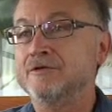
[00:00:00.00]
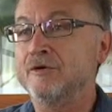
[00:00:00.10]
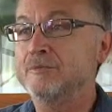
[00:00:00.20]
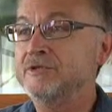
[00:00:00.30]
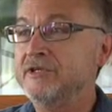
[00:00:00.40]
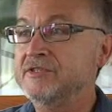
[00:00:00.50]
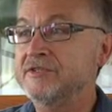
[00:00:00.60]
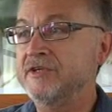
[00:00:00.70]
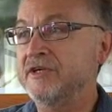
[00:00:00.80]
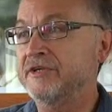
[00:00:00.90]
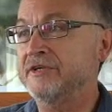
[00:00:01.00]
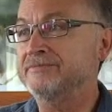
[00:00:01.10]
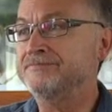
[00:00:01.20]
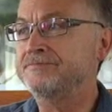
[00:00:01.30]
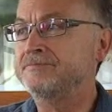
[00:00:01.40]
Tom, Dick and Harry.
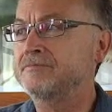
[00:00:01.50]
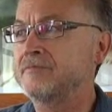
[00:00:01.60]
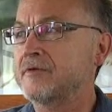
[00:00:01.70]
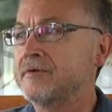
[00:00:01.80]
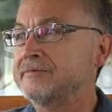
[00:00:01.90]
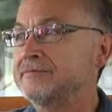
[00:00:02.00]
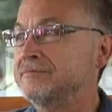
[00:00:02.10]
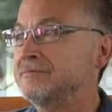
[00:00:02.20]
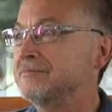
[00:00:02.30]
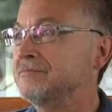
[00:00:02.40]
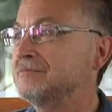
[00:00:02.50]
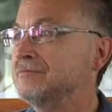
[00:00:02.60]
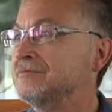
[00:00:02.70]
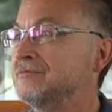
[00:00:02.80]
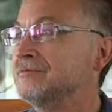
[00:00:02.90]
Hmm.
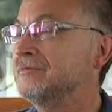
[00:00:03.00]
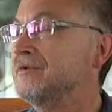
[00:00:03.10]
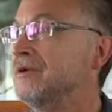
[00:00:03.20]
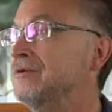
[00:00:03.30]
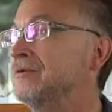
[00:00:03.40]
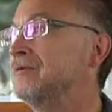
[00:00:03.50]
How? Huh?